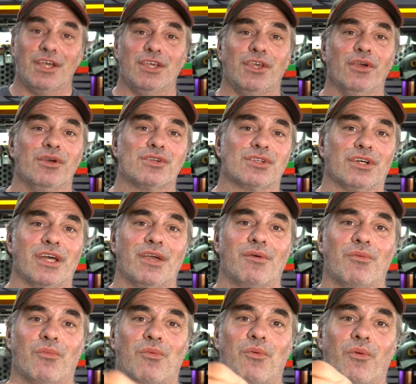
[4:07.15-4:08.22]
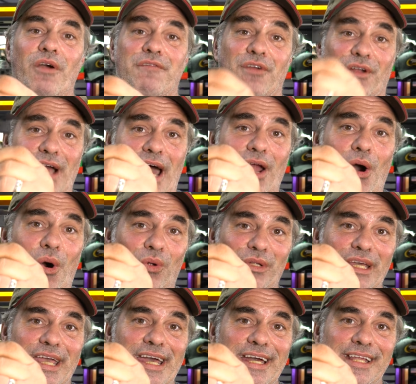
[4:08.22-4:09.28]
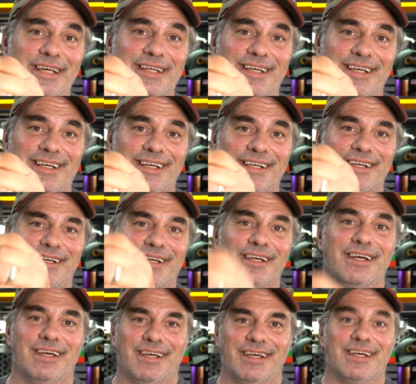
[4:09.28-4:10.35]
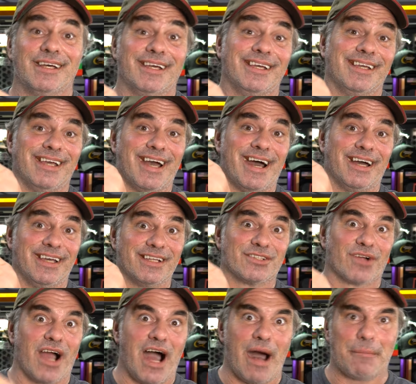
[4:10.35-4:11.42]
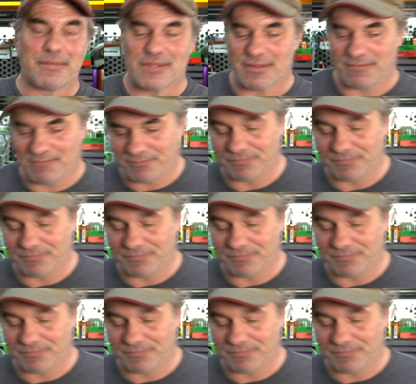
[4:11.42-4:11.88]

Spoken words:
Usually, if you're not holding it, yeah, it drops.